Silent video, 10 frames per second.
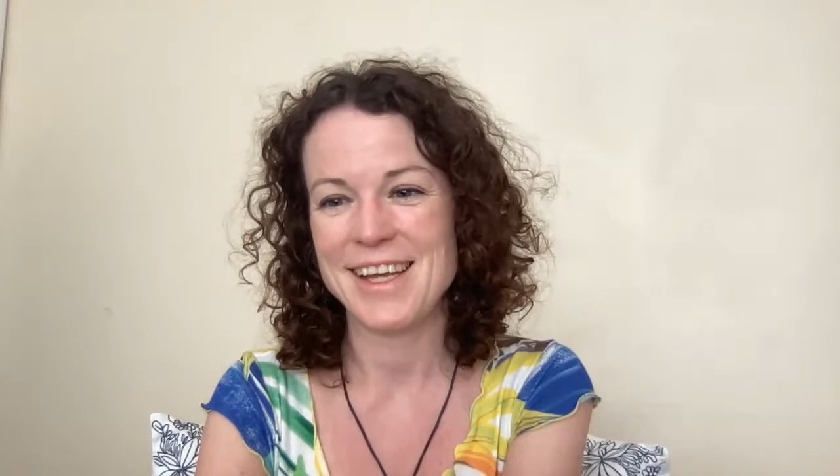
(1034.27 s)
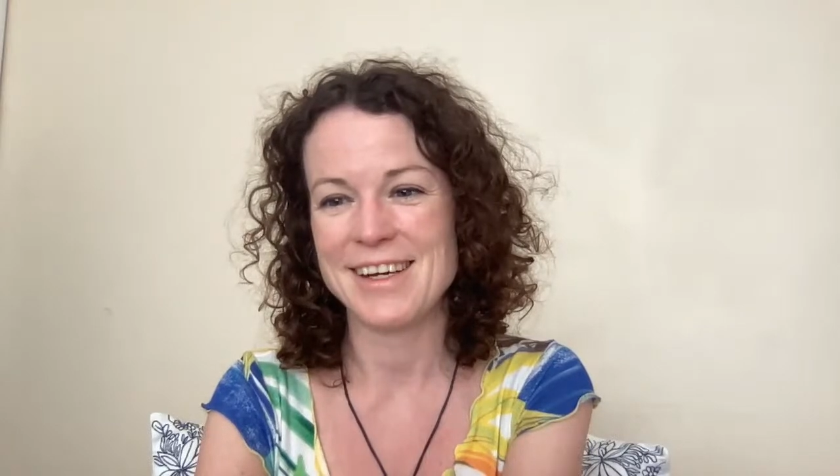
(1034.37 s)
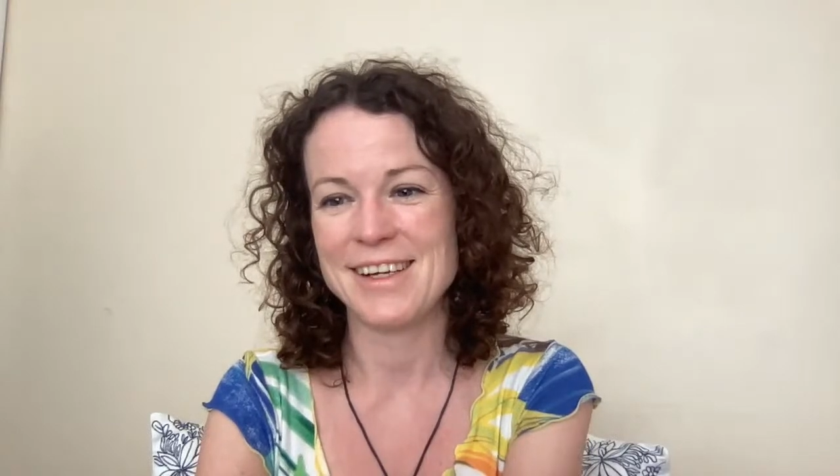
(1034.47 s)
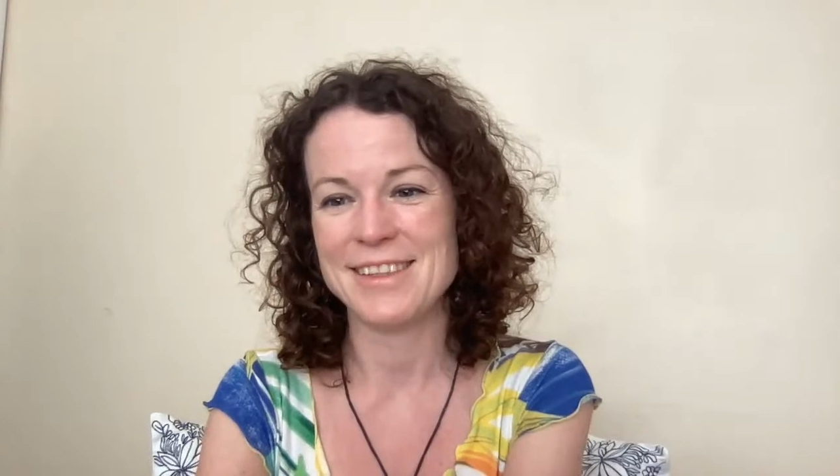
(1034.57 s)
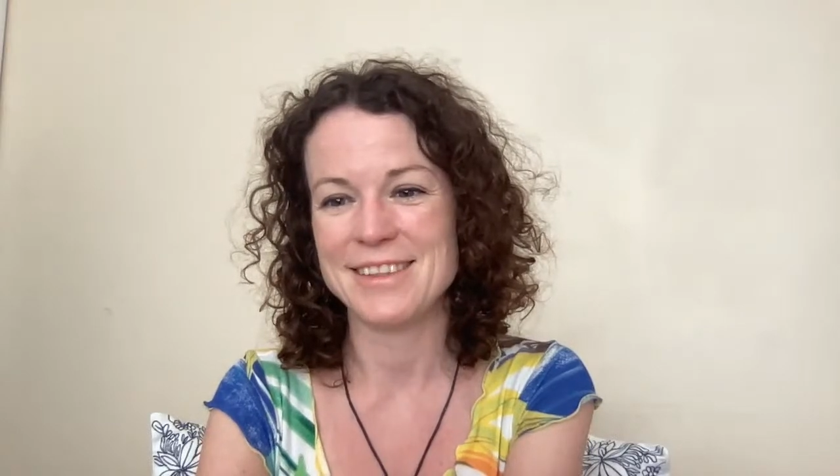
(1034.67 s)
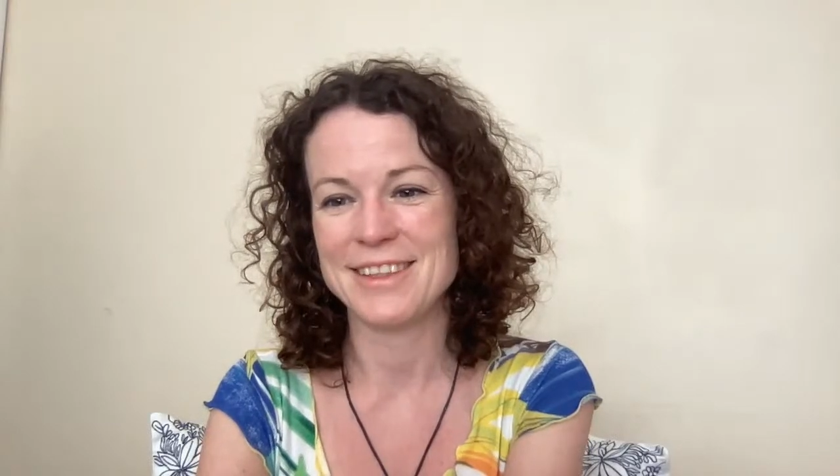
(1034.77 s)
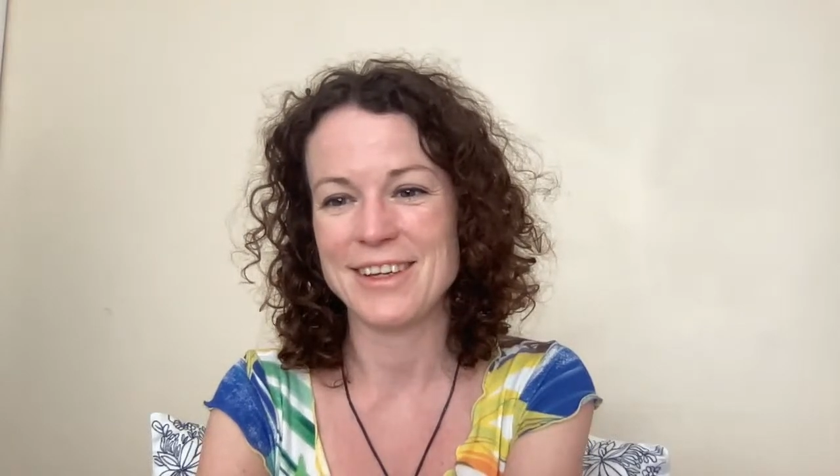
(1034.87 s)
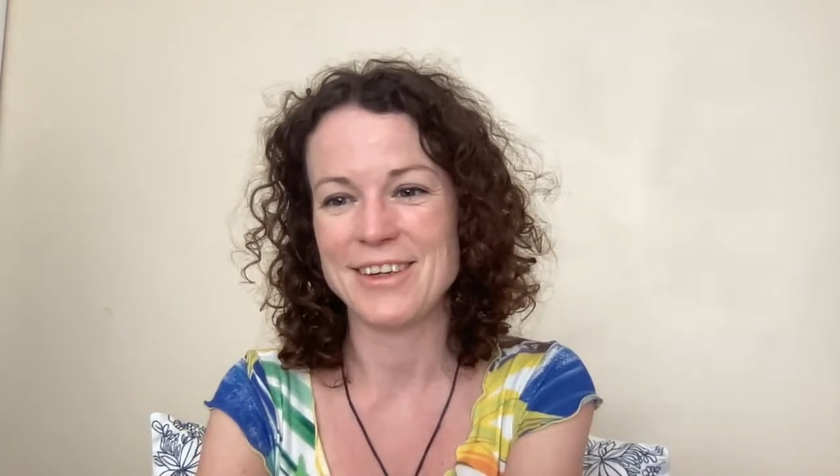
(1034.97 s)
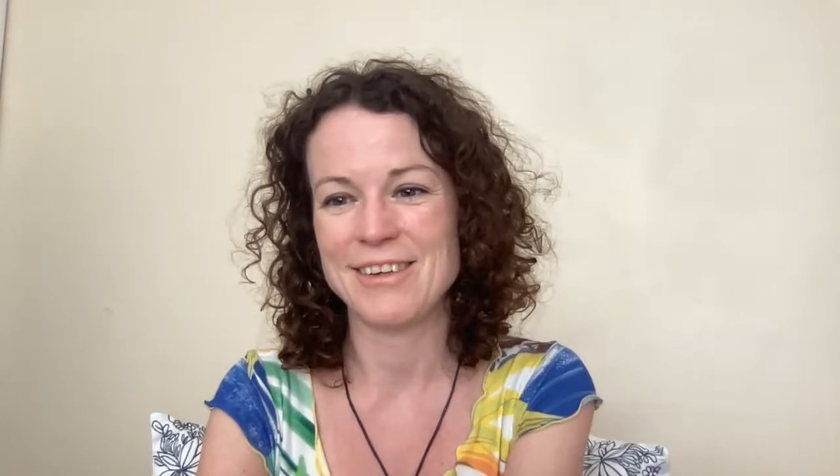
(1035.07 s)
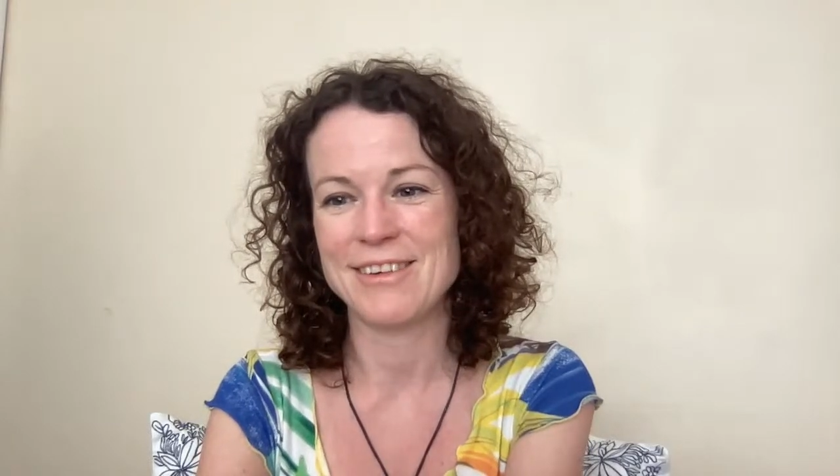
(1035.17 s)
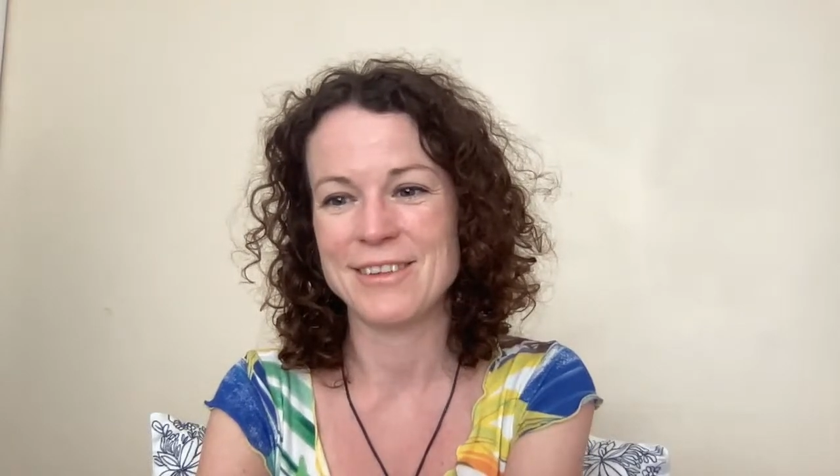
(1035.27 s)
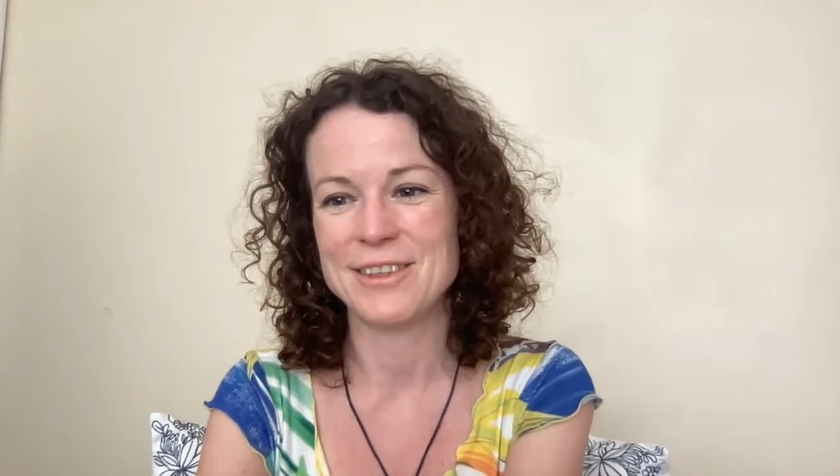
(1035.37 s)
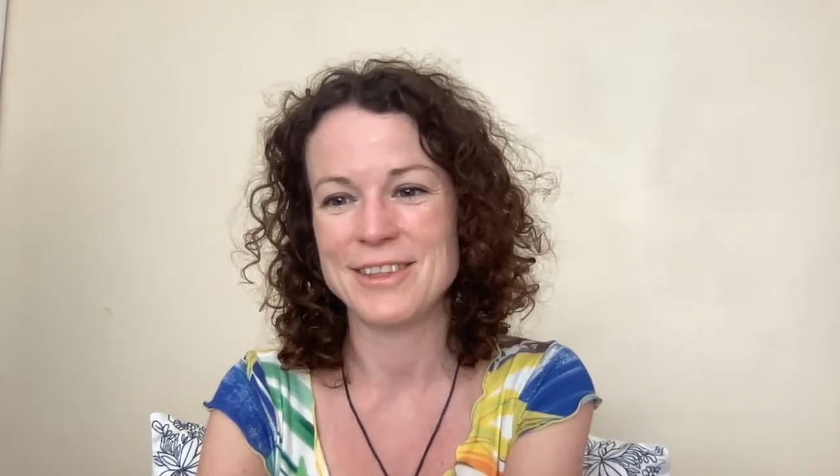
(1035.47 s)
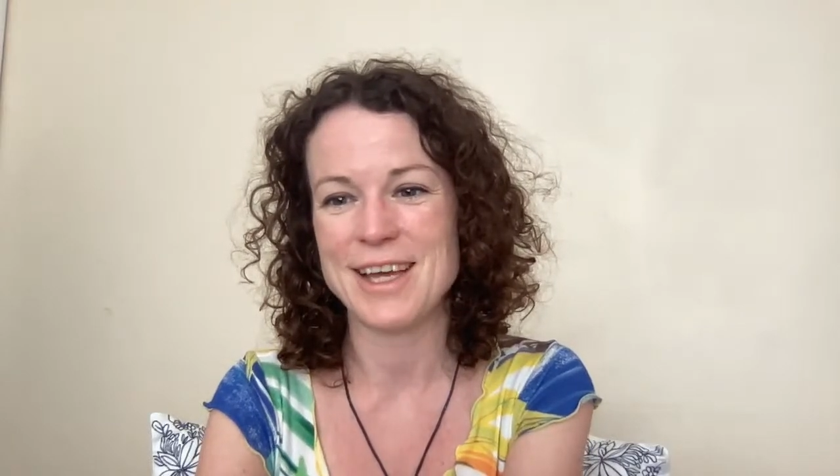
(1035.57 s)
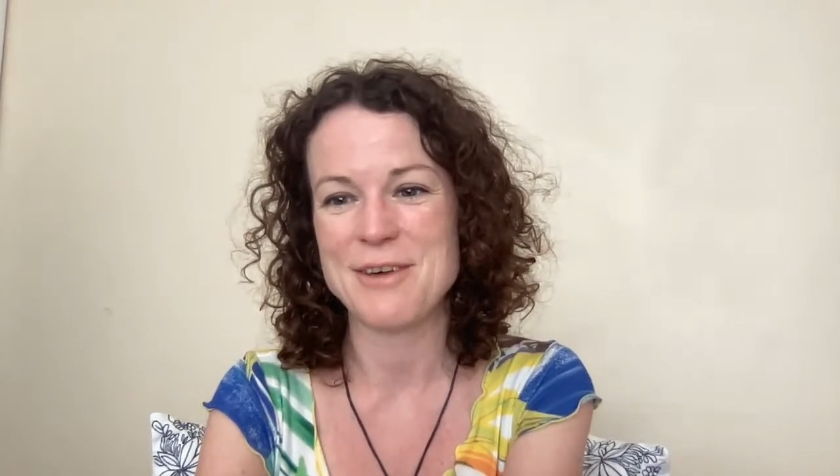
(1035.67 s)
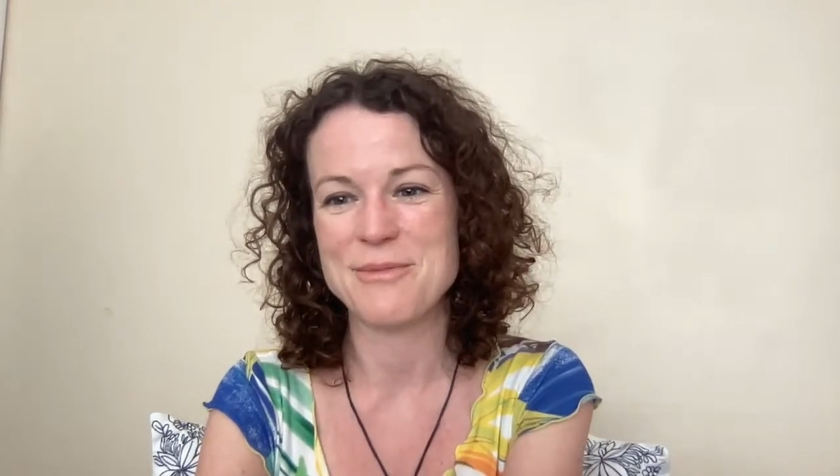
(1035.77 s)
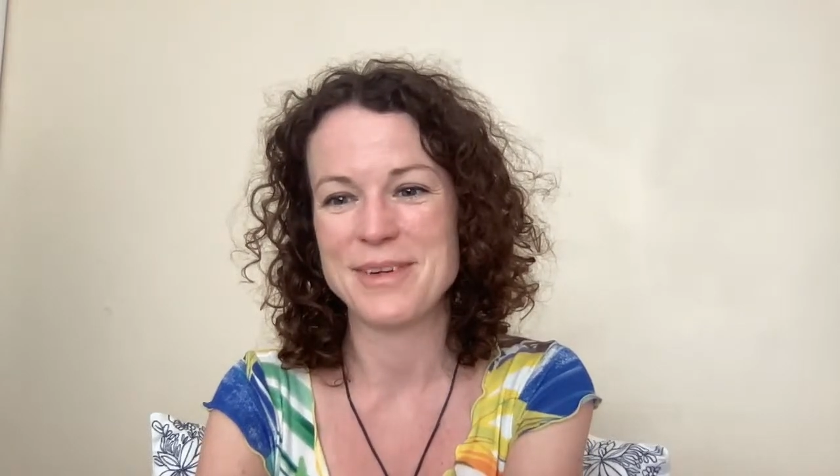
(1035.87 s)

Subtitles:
Island Girl. Yeah.